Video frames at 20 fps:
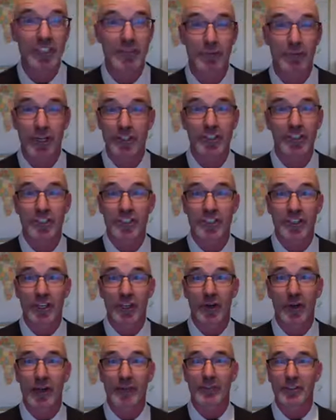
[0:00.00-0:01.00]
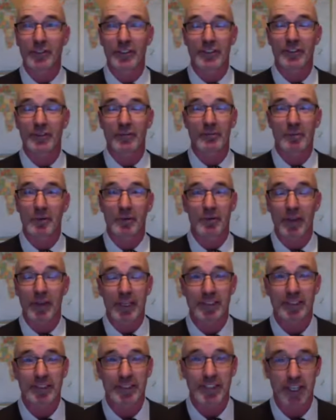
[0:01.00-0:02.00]
Russian, you know, I've just
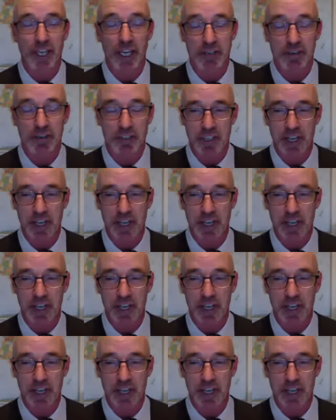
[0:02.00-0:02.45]
perfected the Irish